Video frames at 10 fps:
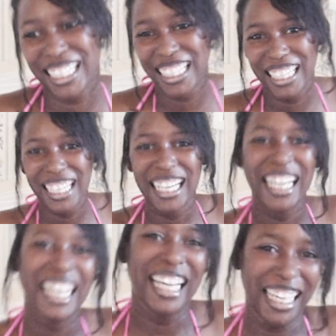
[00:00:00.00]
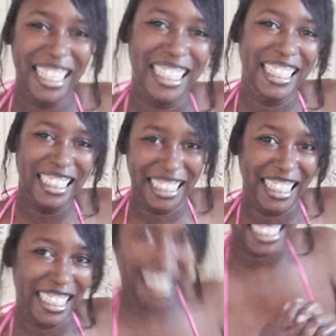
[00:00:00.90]
you need you got help doing that?
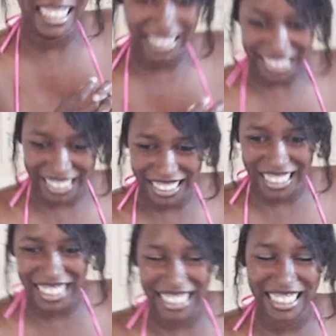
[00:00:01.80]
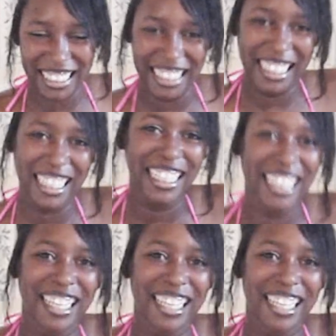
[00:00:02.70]
Yeah. All right, good. I was just ma- and, making sure.